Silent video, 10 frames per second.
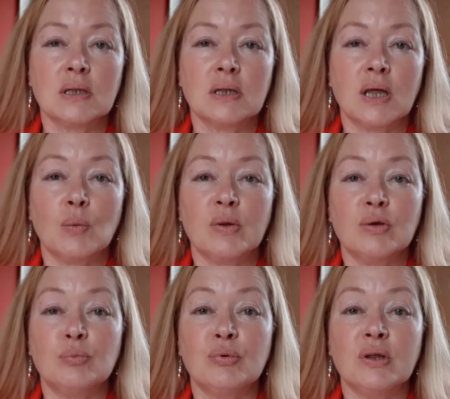And when you
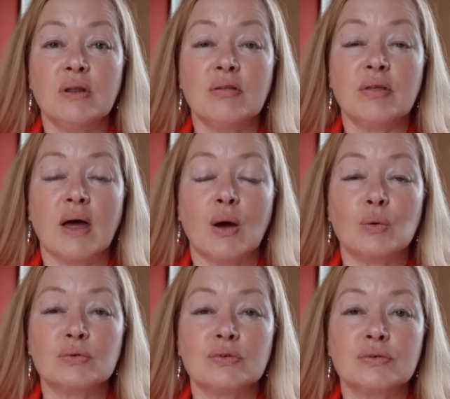breathe
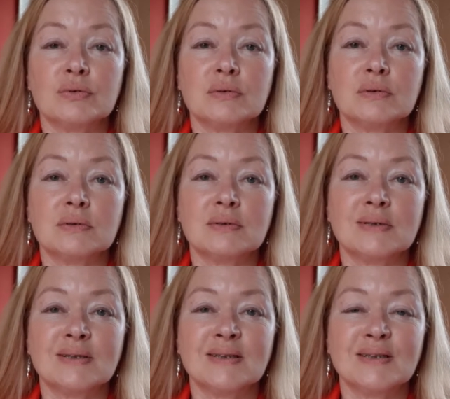out,
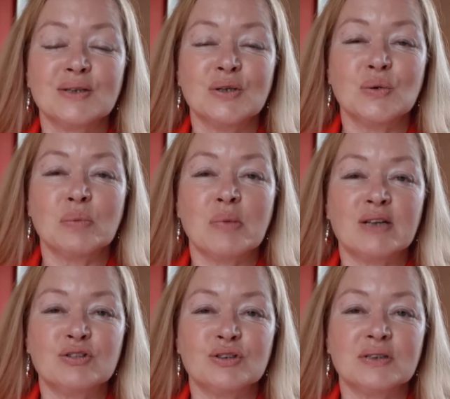you
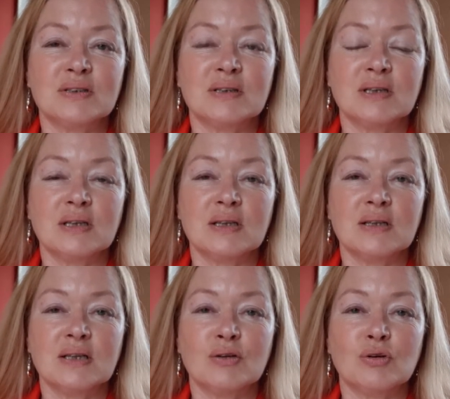imagine
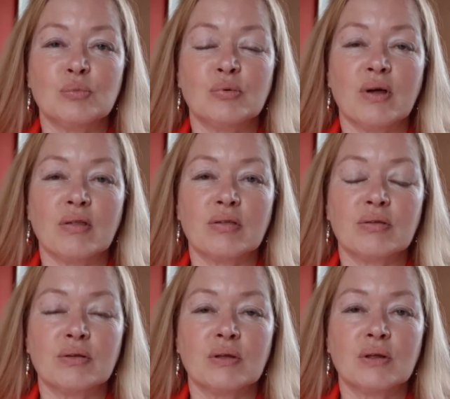that your breath
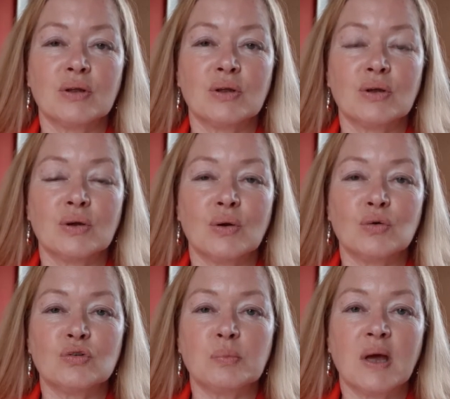
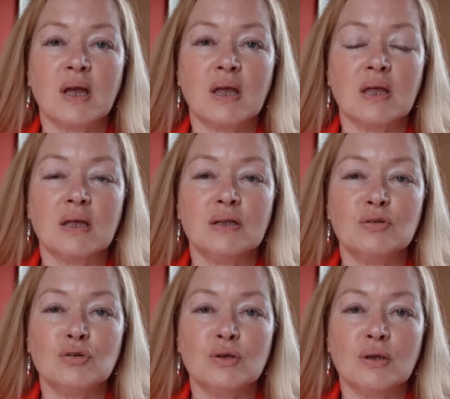goes back
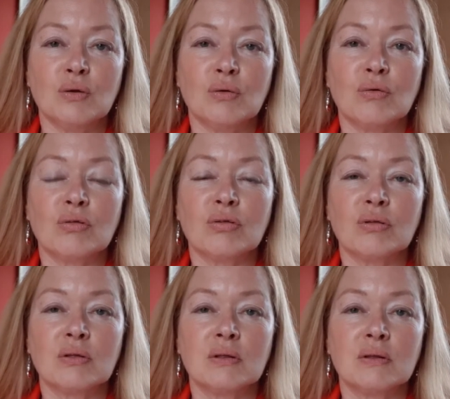into the earth
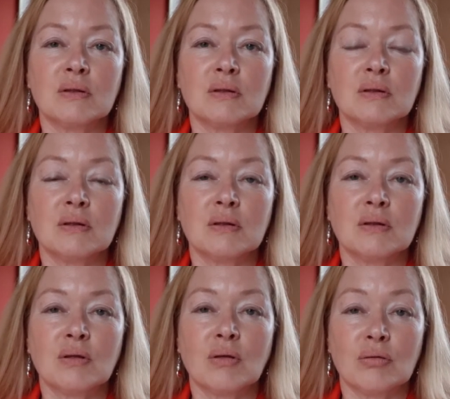
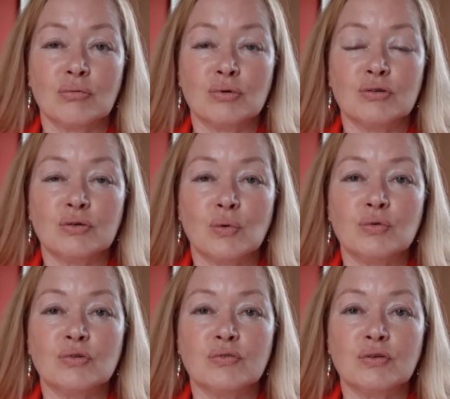through the
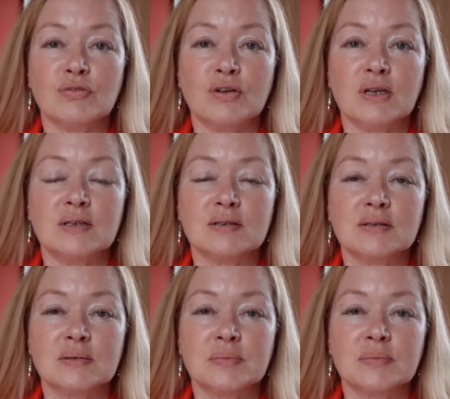soles of your feet.